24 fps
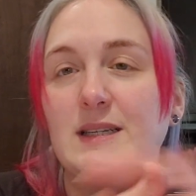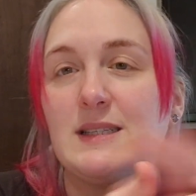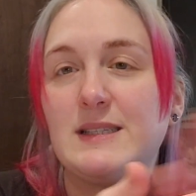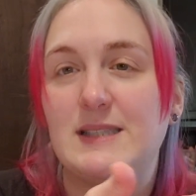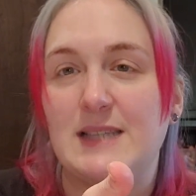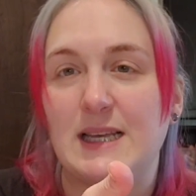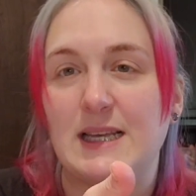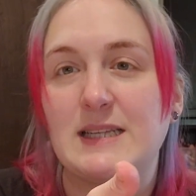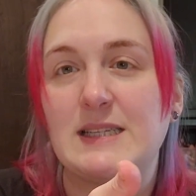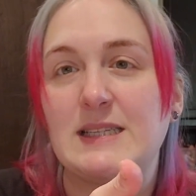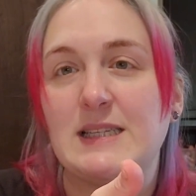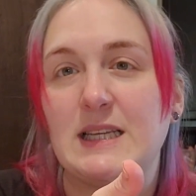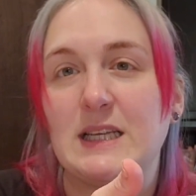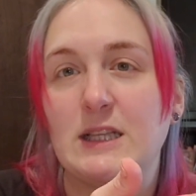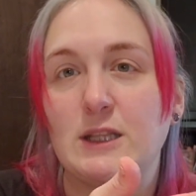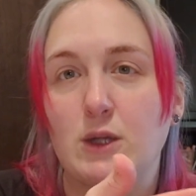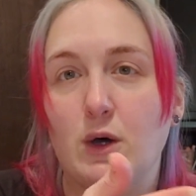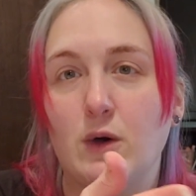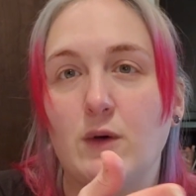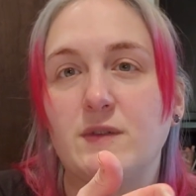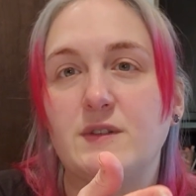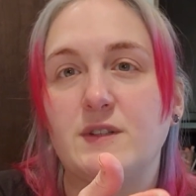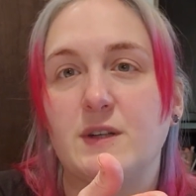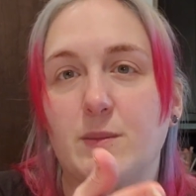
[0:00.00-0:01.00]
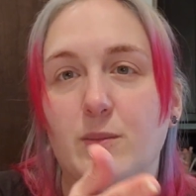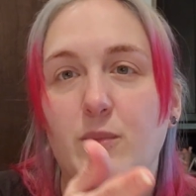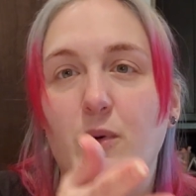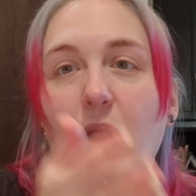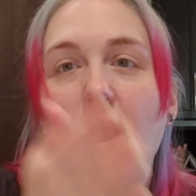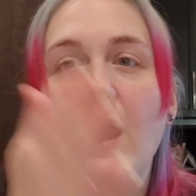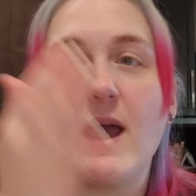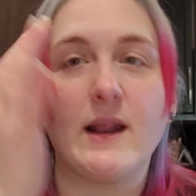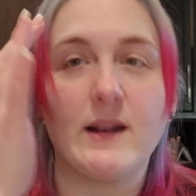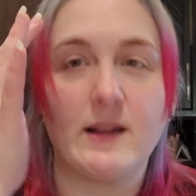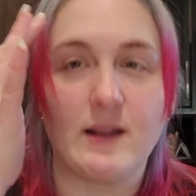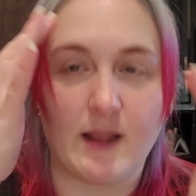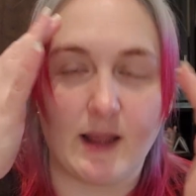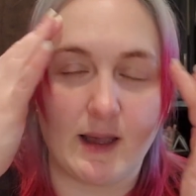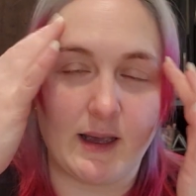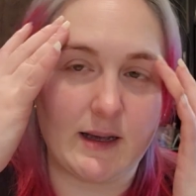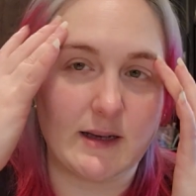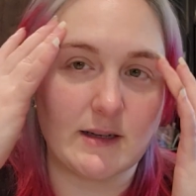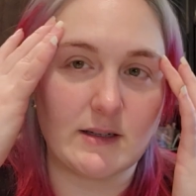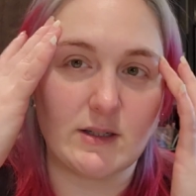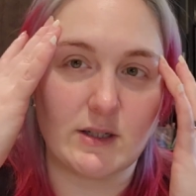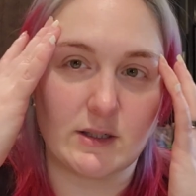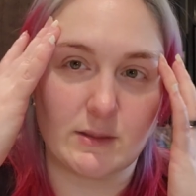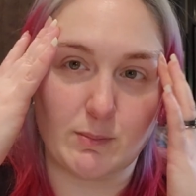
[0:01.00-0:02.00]
sixty loaves of bread.
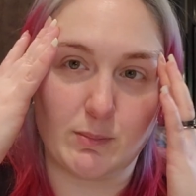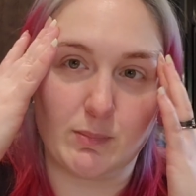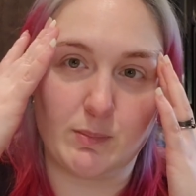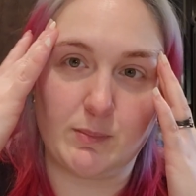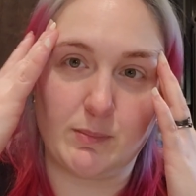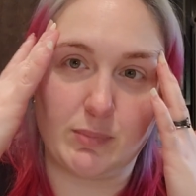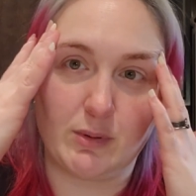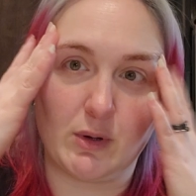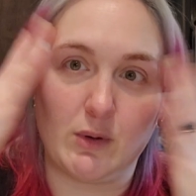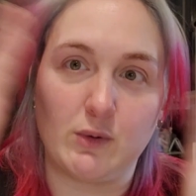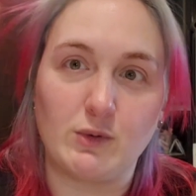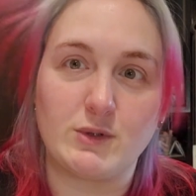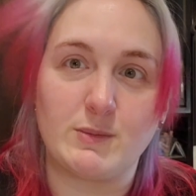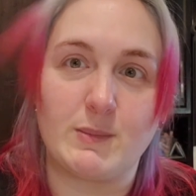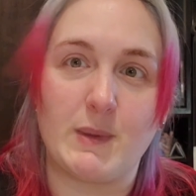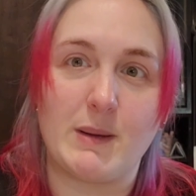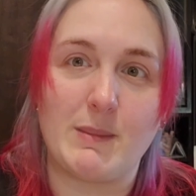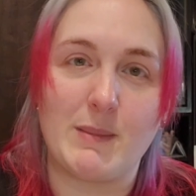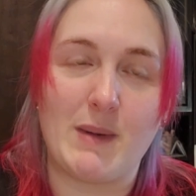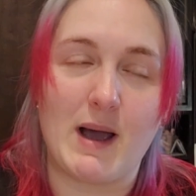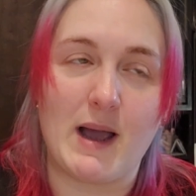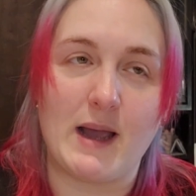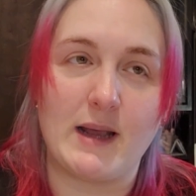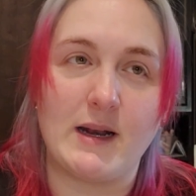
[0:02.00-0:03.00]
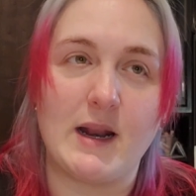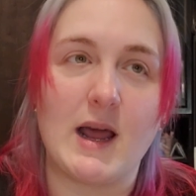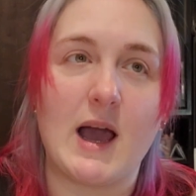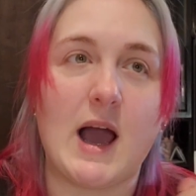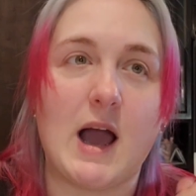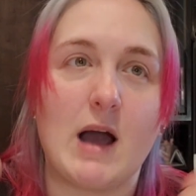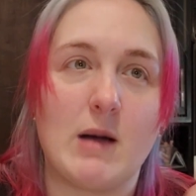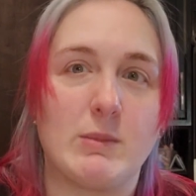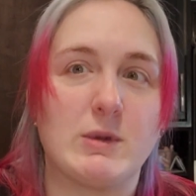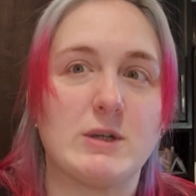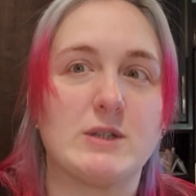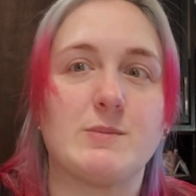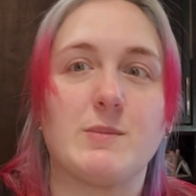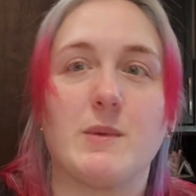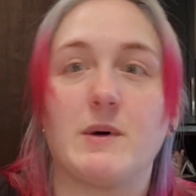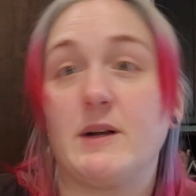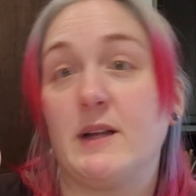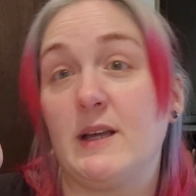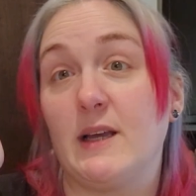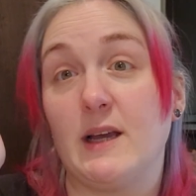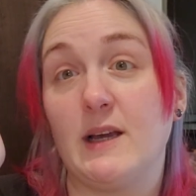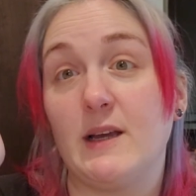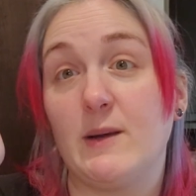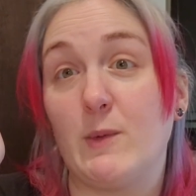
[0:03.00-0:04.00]
Like, it just blows my mind how much
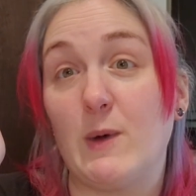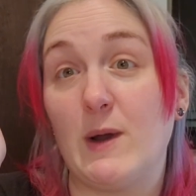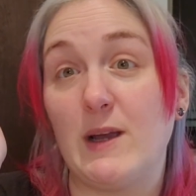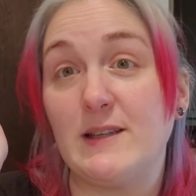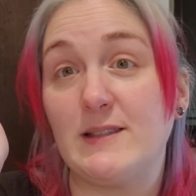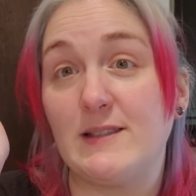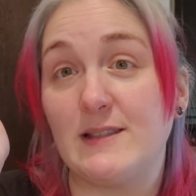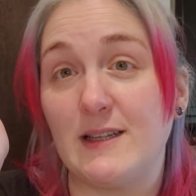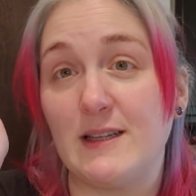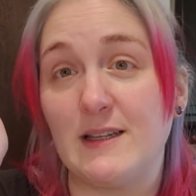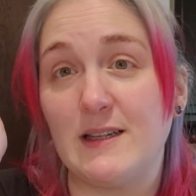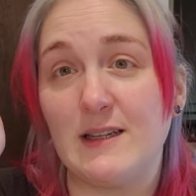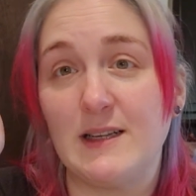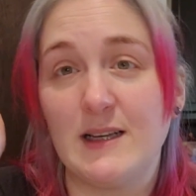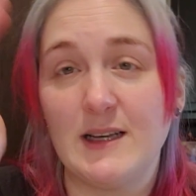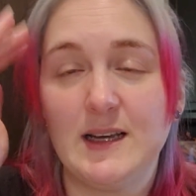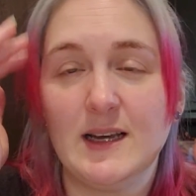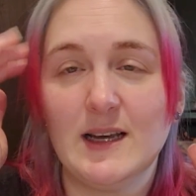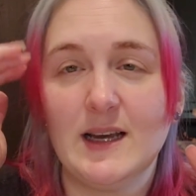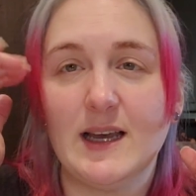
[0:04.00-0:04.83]
money I wasted.